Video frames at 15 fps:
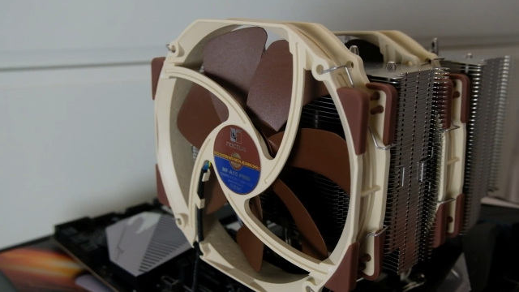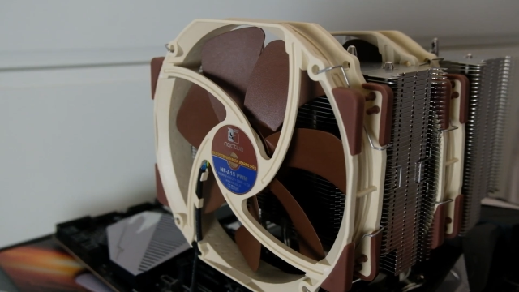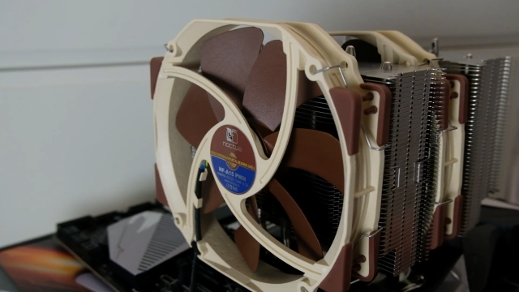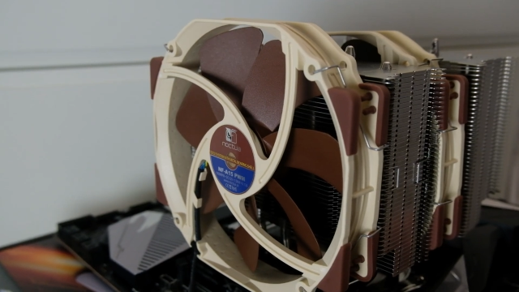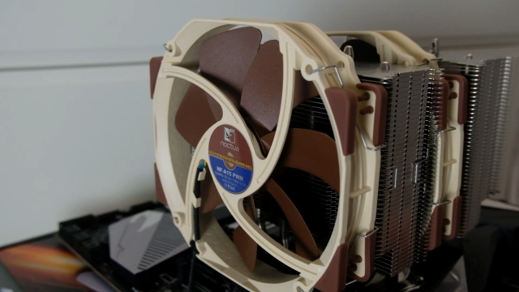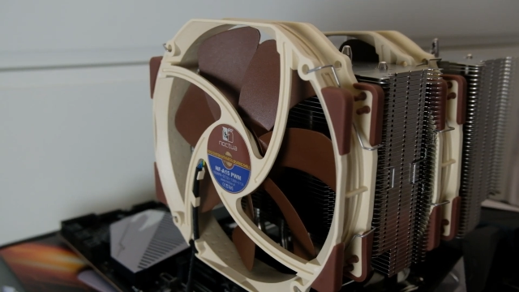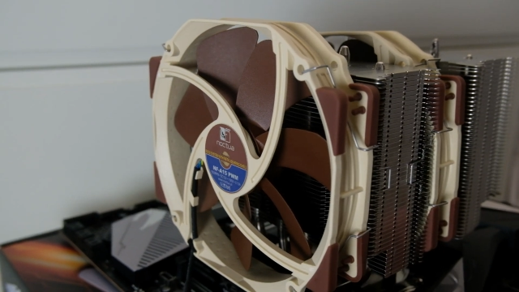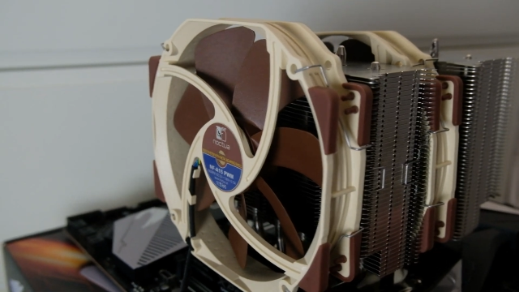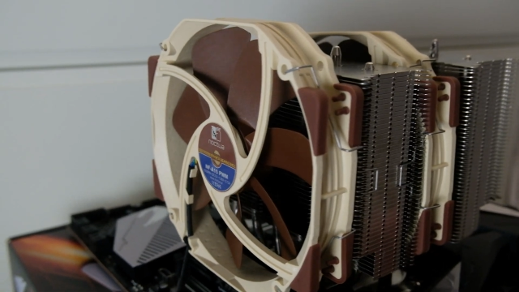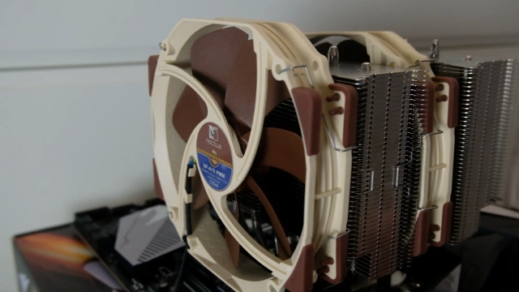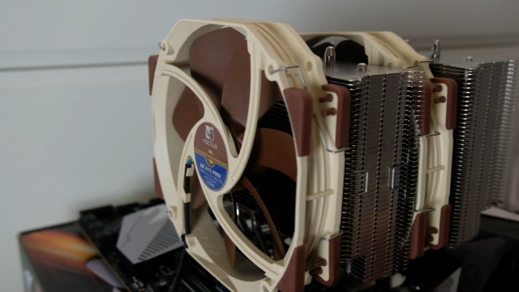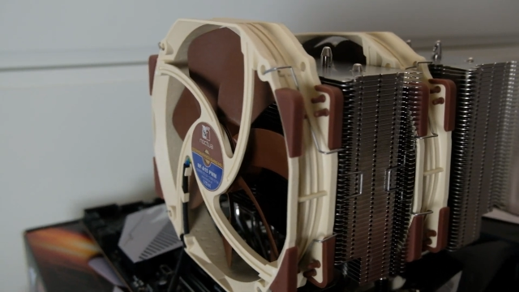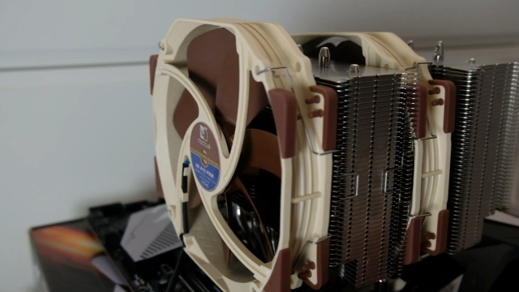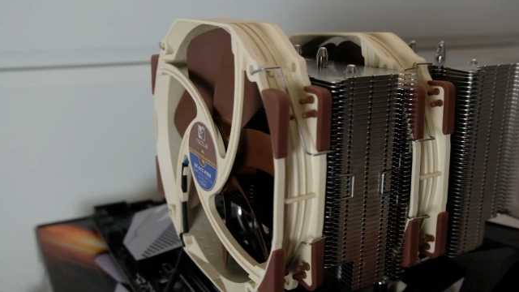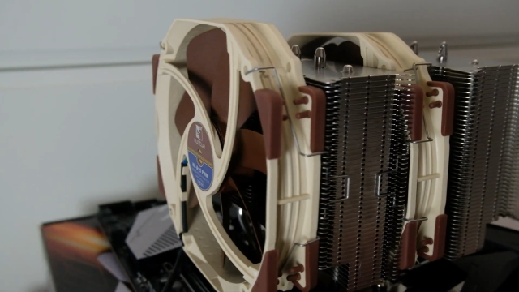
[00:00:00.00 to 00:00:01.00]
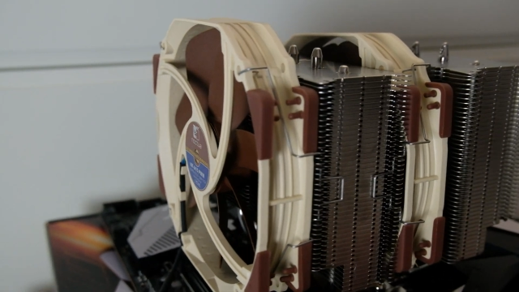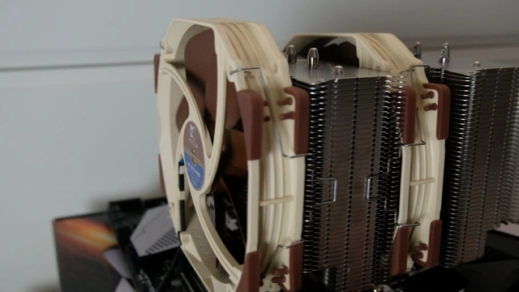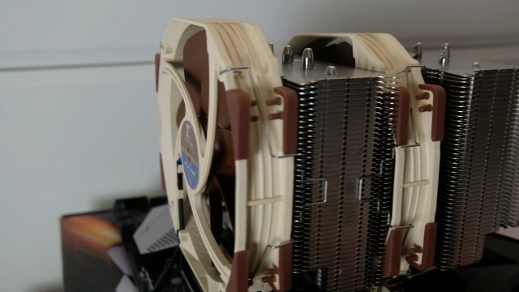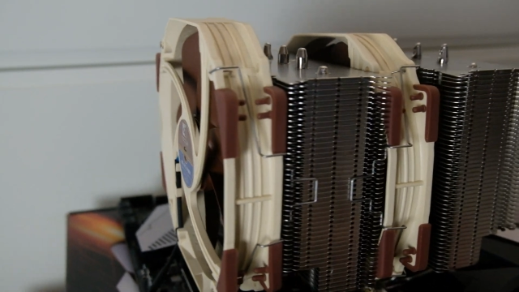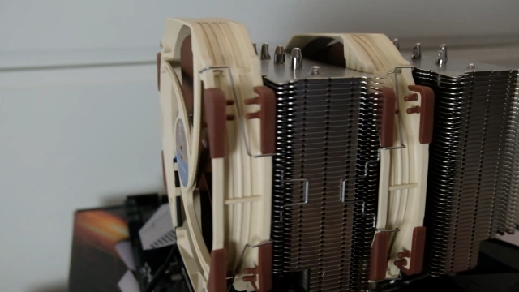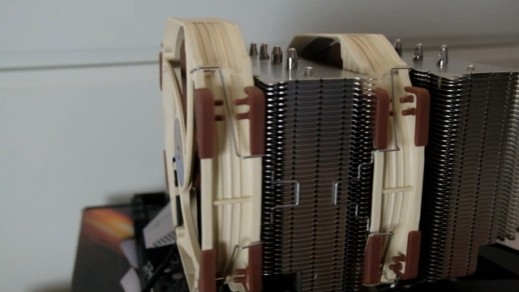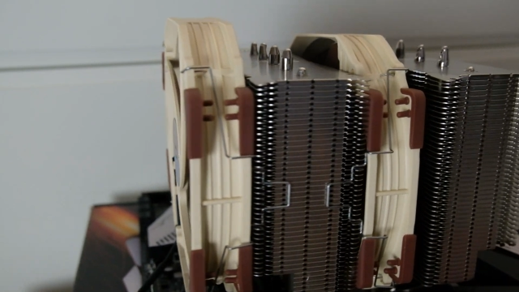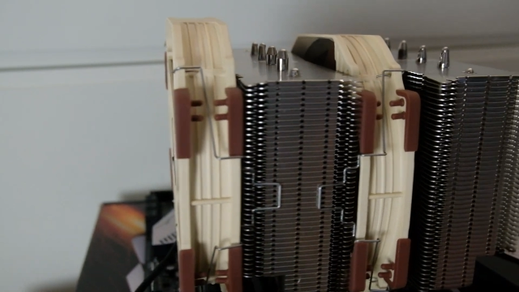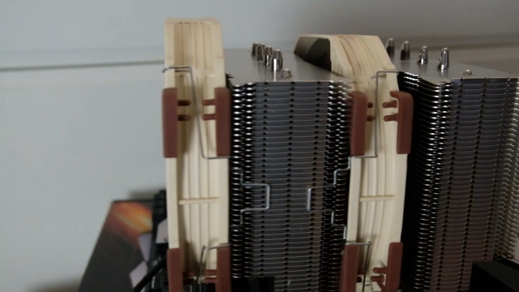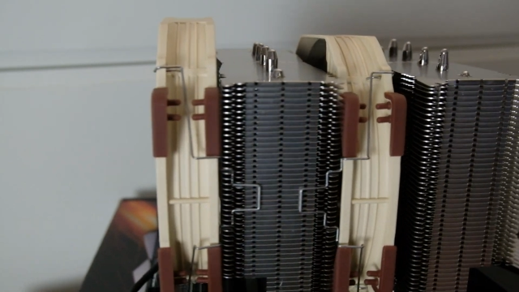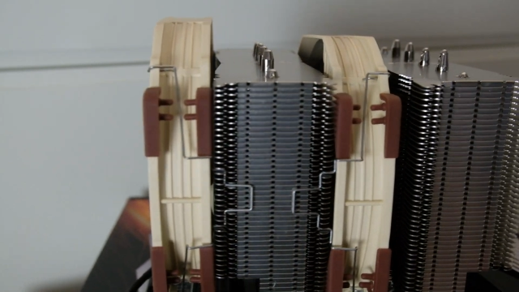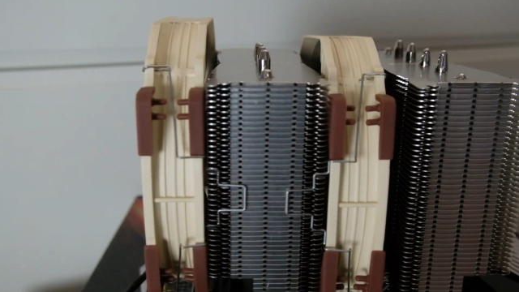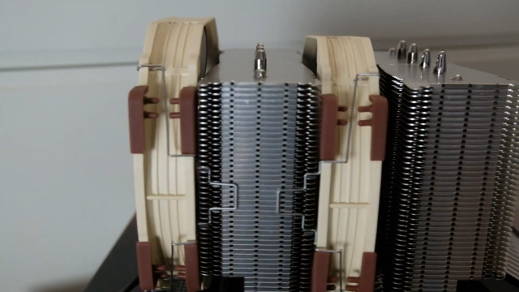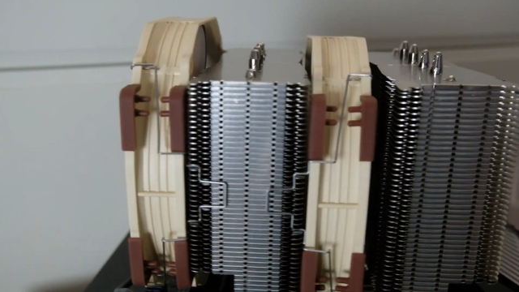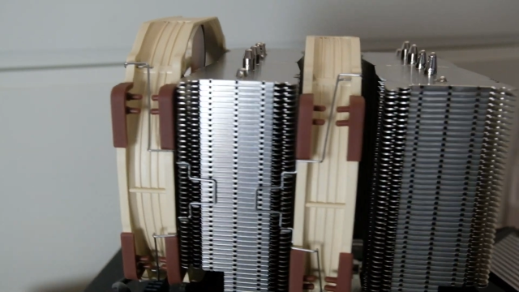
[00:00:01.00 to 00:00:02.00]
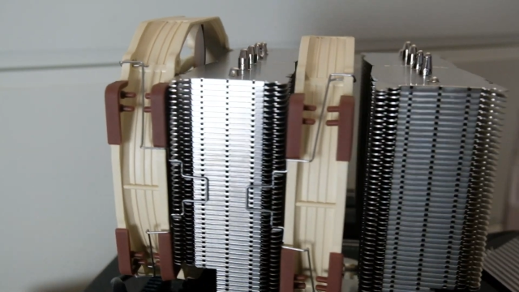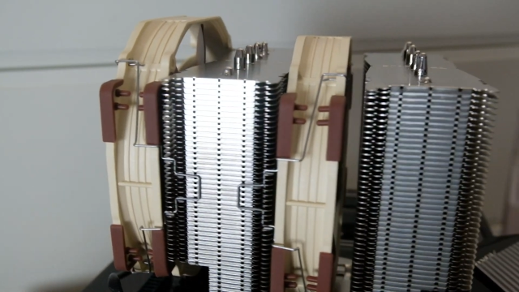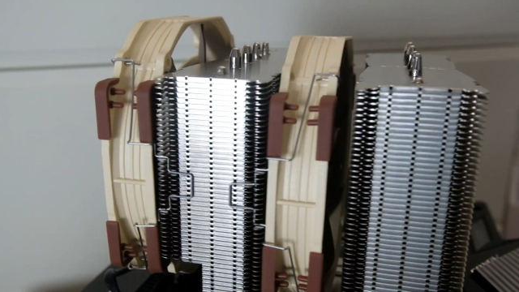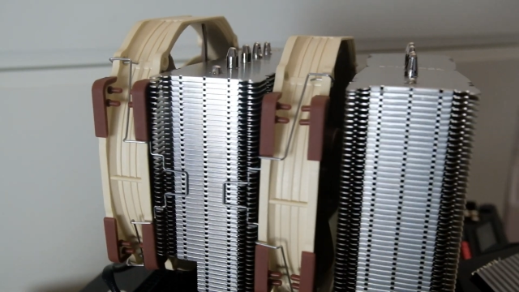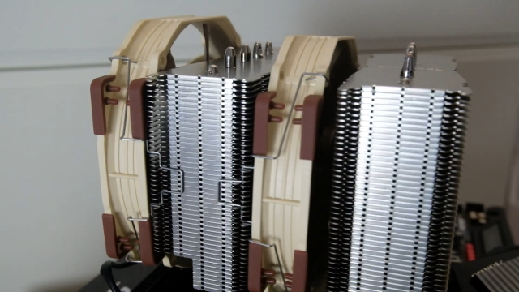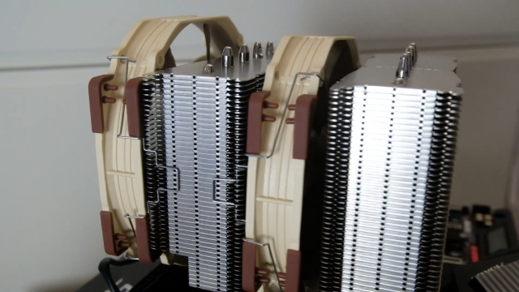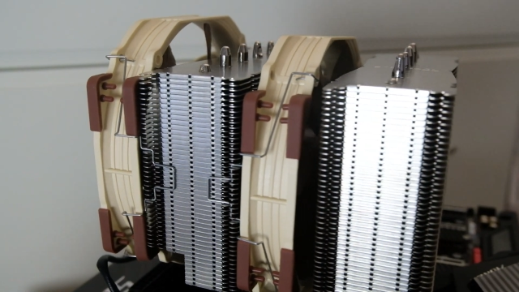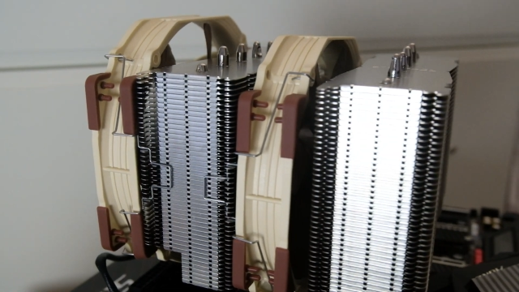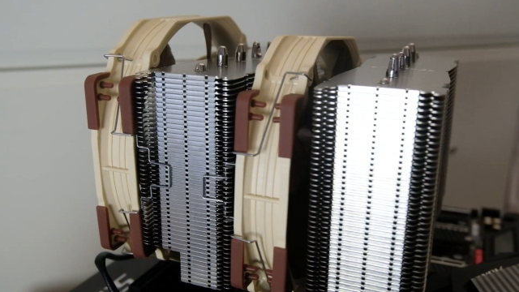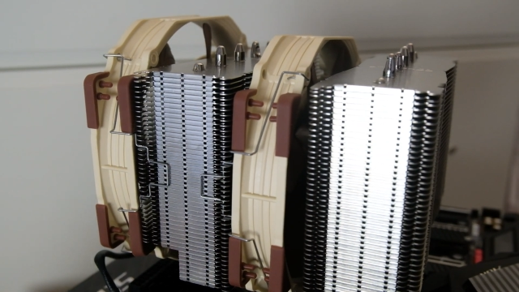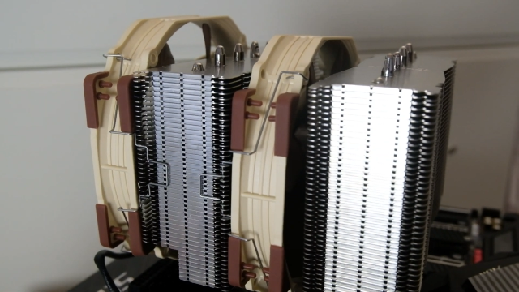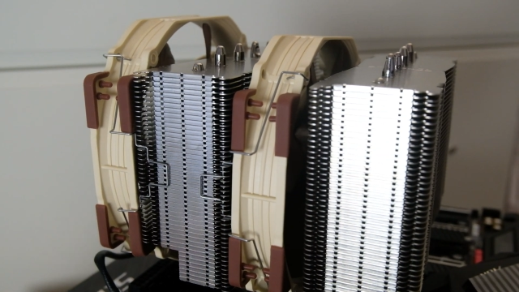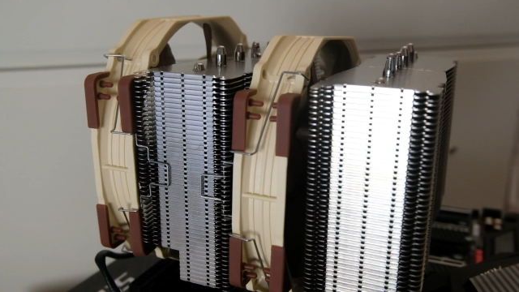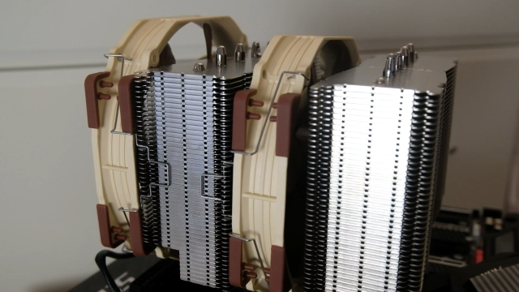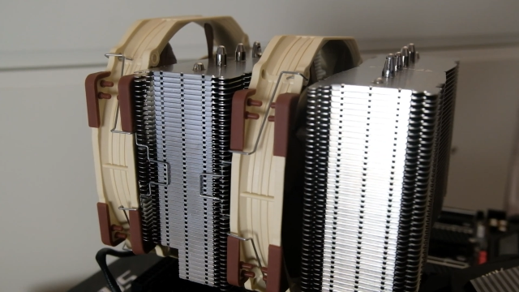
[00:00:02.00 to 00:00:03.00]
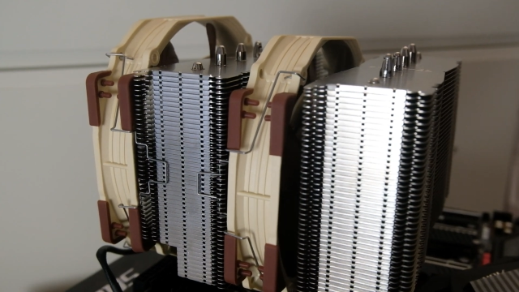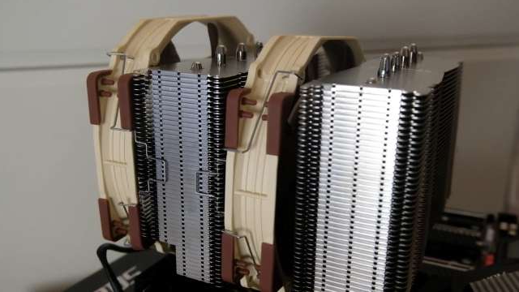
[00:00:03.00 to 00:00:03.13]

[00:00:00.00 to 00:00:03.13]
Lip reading: Nobody's mouth can be seen.